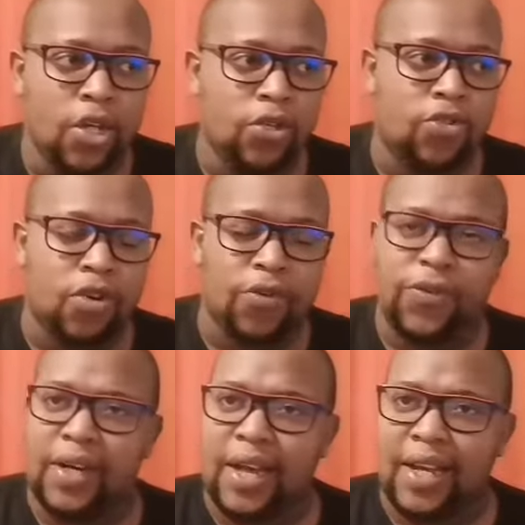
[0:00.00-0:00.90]
you sort of
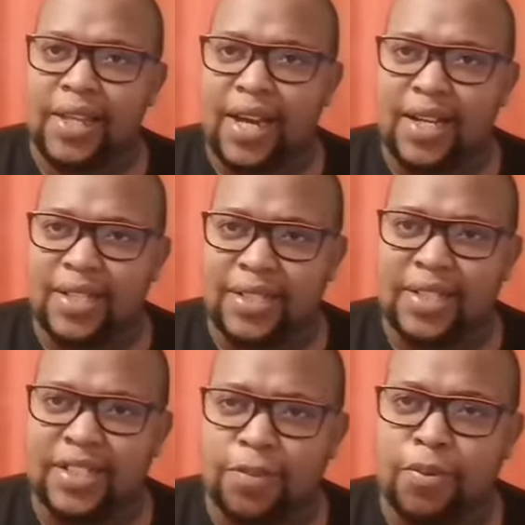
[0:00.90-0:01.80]
feel like that is a
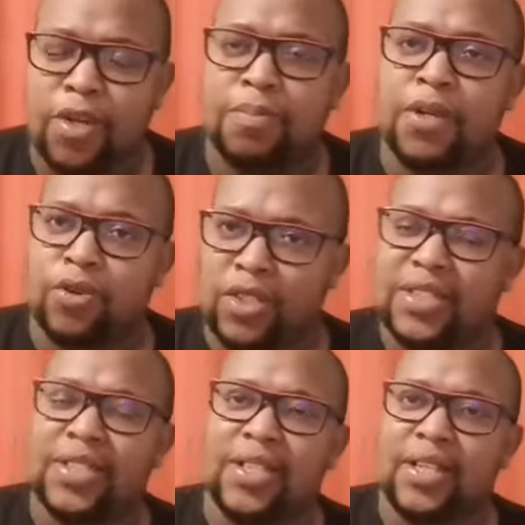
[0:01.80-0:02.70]
disappointment
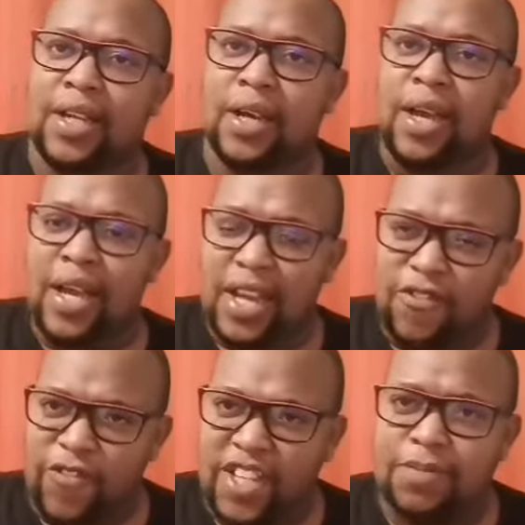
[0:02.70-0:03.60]
considering the
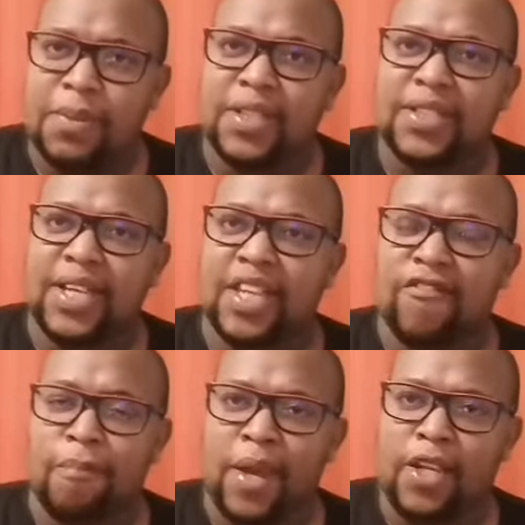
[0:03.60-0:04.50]
investments that
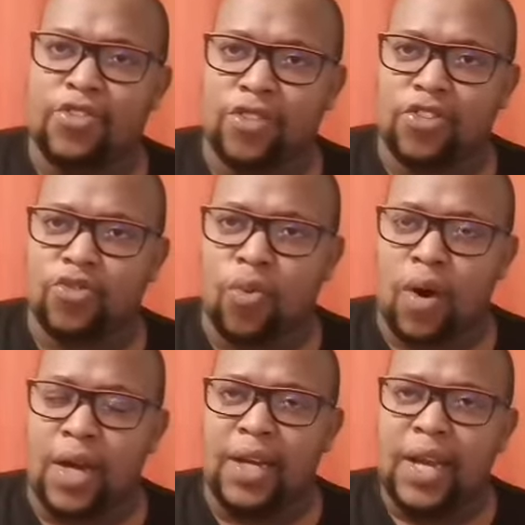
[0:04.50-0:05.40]
they've made to the
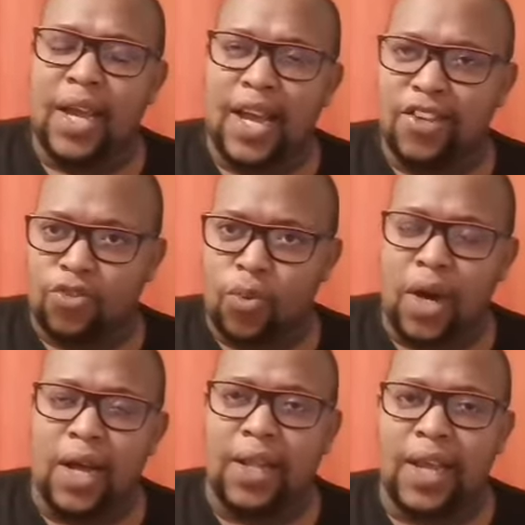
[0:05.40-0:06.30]
squad as
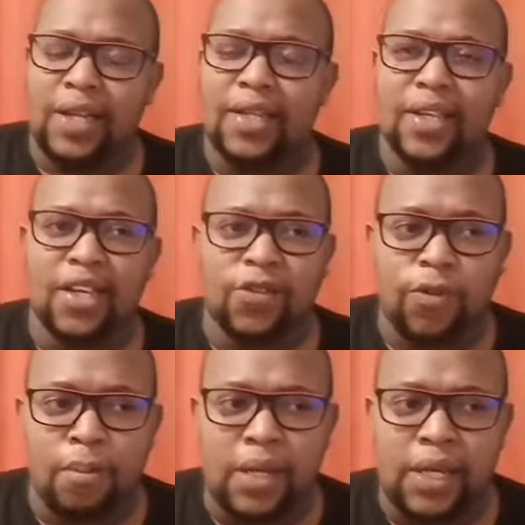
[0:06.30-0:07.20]
well. And the thing is
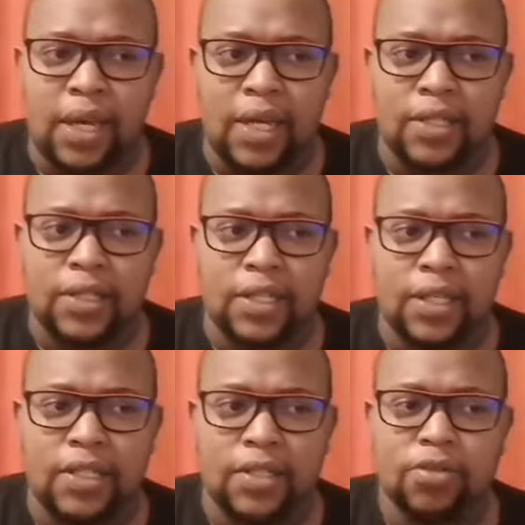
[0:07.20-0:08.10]
for me, it's,
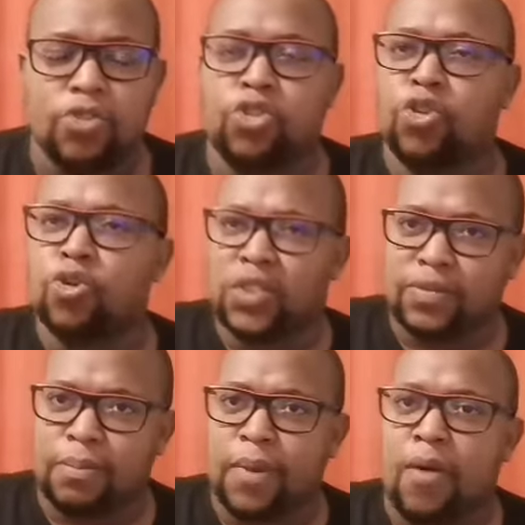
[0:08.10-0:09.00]
it's Josef
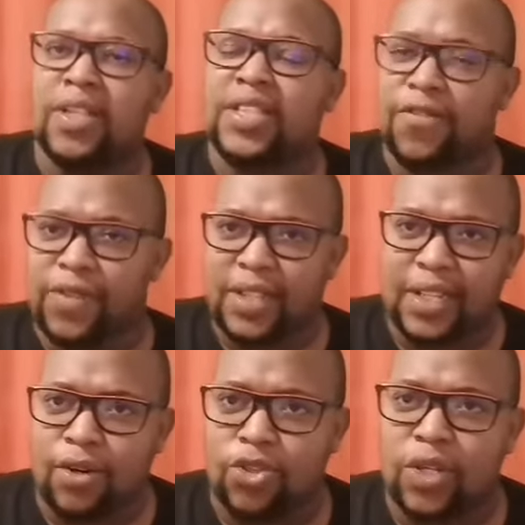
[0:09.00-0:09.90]
Zinnbauer
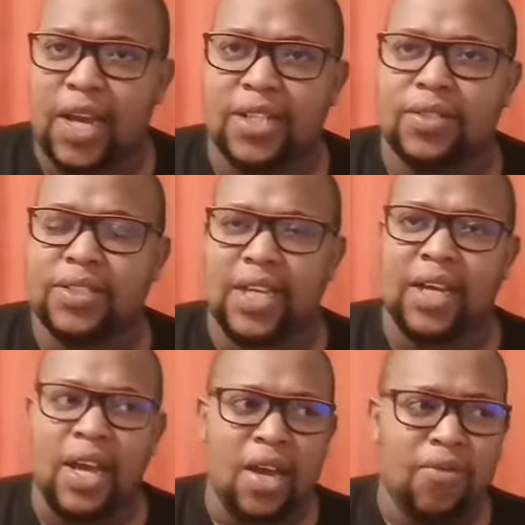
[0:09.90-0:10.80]
definitely also has to
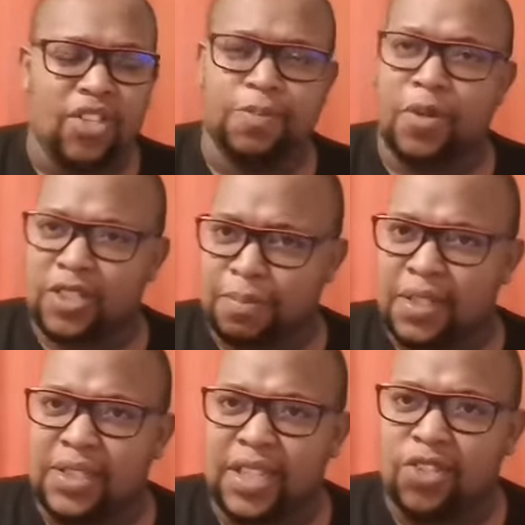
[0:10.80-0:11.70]
take
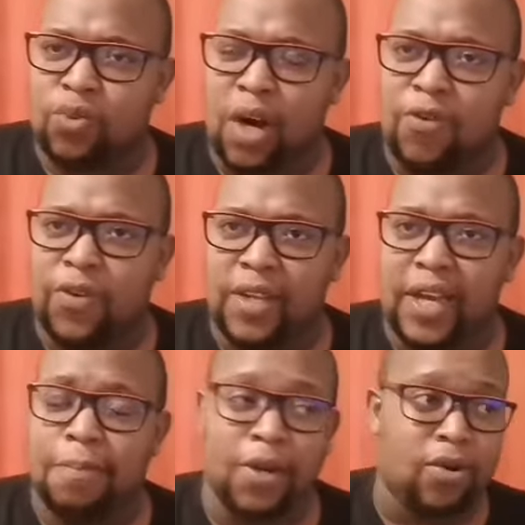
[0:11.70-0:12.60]
responsibility as well for
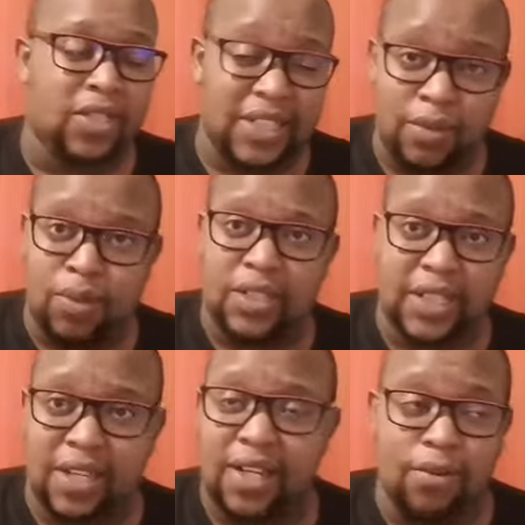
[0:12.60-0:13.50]
that because he
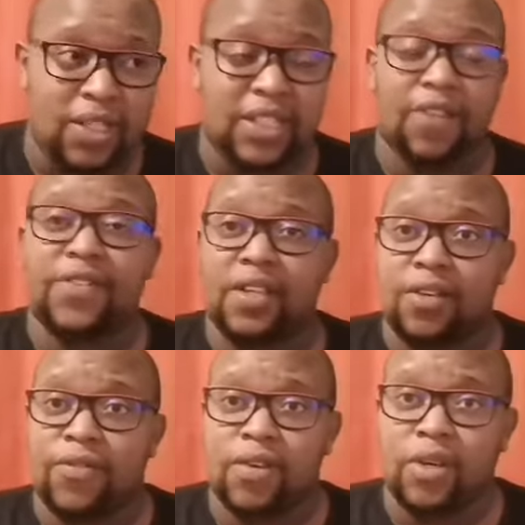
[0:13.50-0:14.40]
was, he was gifted
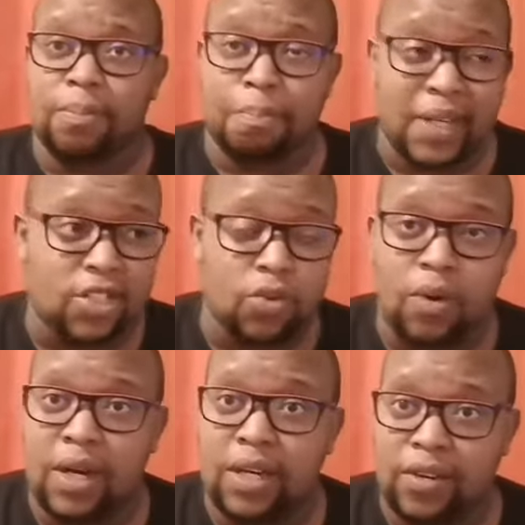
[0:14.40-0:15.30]
a very big
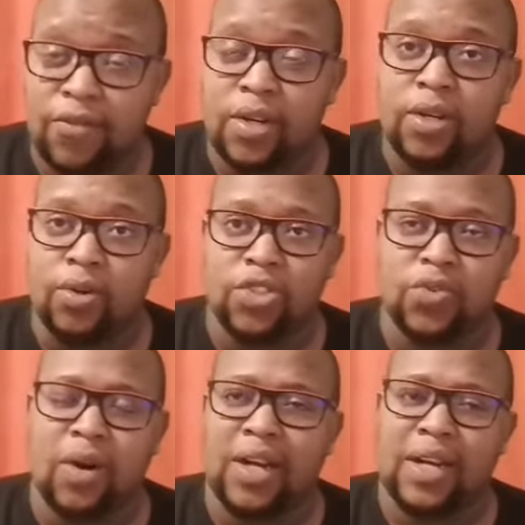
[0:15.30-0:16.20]
squad and a very good
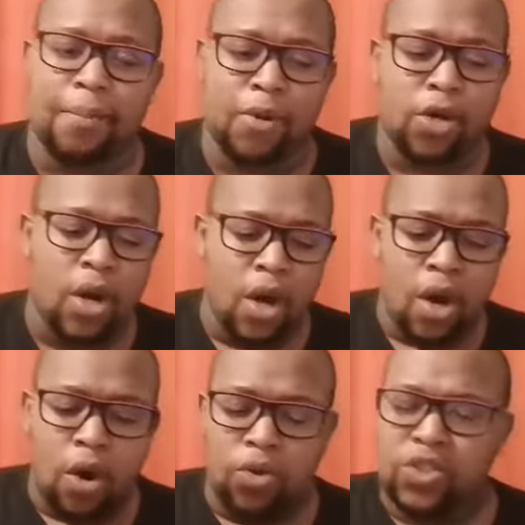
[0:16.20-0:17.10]
squad. And I'm not
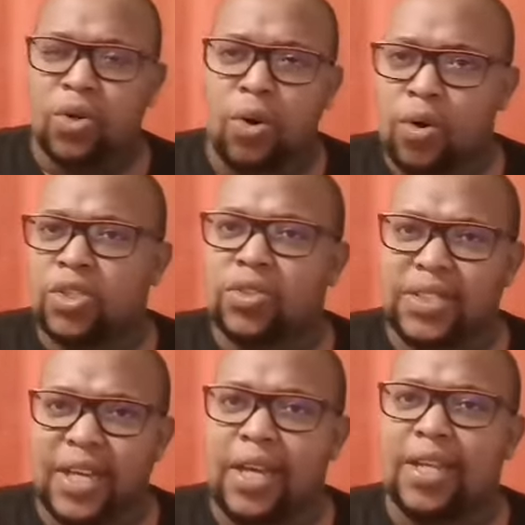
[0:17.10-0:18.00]
also going to
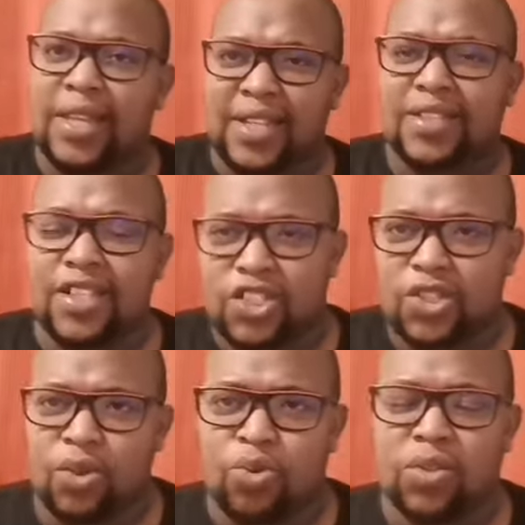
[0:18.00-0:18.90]
take this
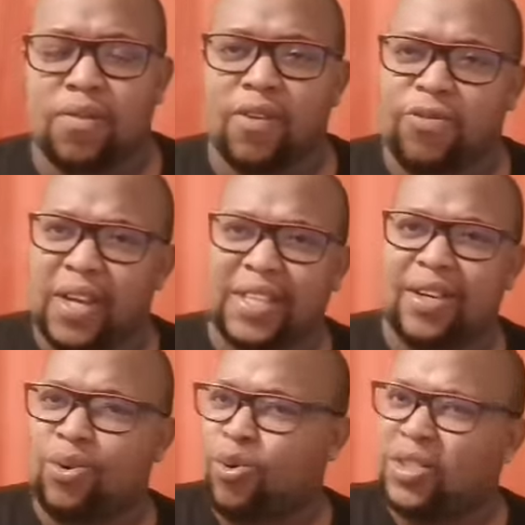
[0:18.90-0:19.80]
excuse of the fact
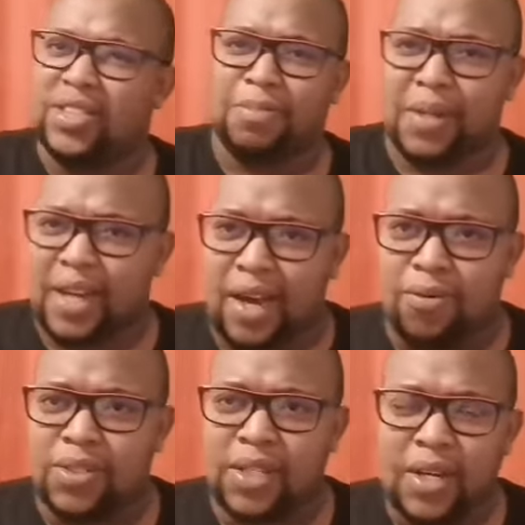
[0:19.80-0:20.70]
that Lorch has been
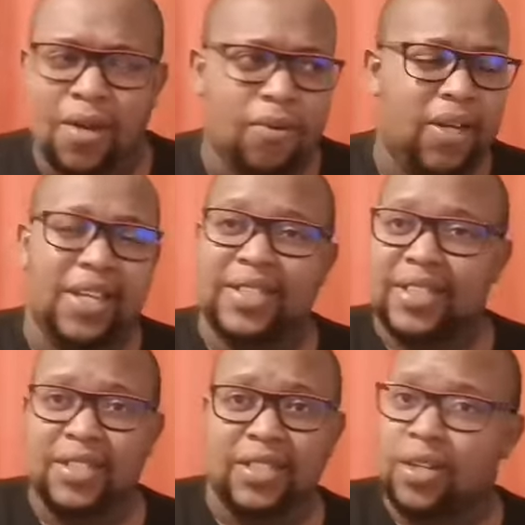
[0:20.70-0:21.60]
out whether he's
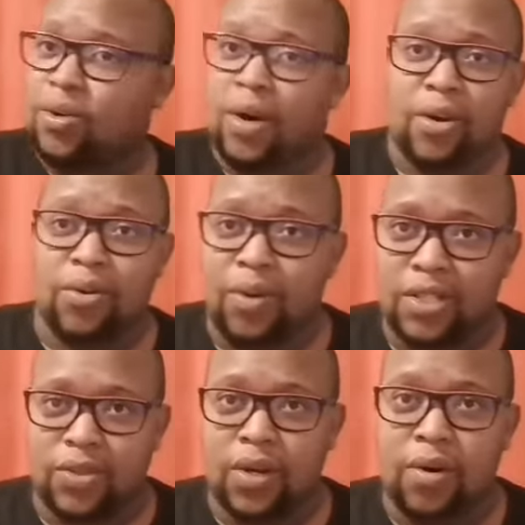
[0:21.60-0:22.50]
injured or I don't know
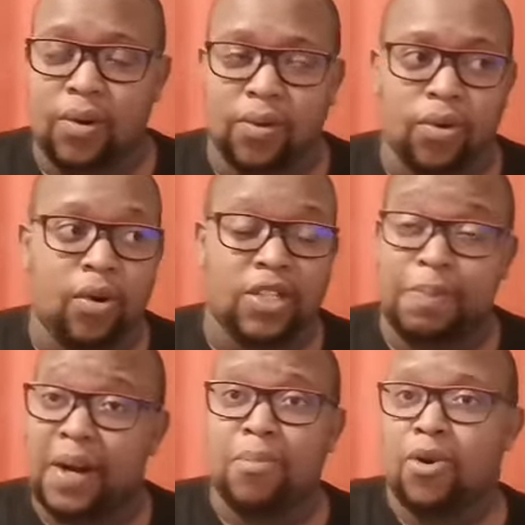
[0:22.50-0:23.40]
what's going on with Lorch, but I'm